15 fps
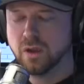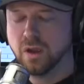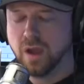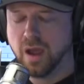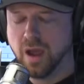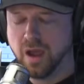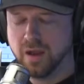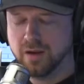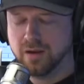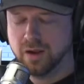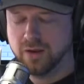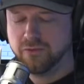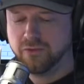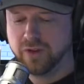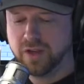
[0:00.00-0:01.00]

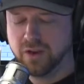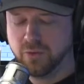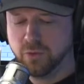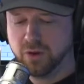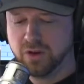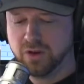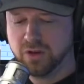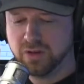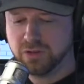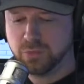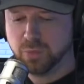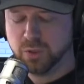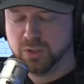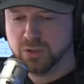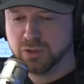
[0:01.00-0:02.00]
I forget what it is,
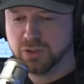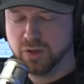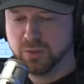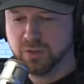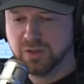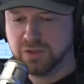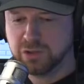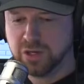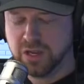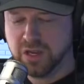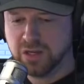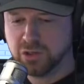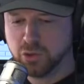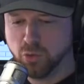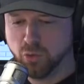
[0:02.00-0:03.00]
but some of these
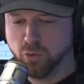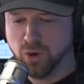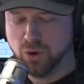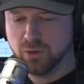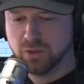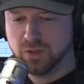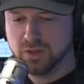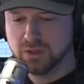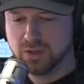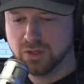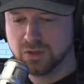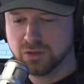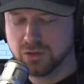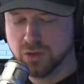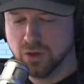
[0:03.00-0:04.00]
guys who wrote these
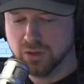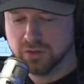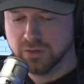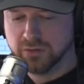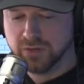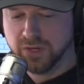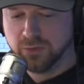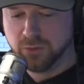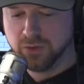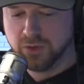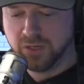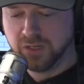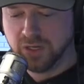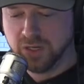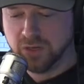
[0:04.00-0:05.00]
hit songs, I forget what
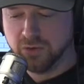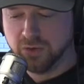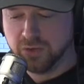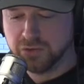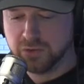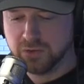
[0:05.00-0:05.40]
the year is.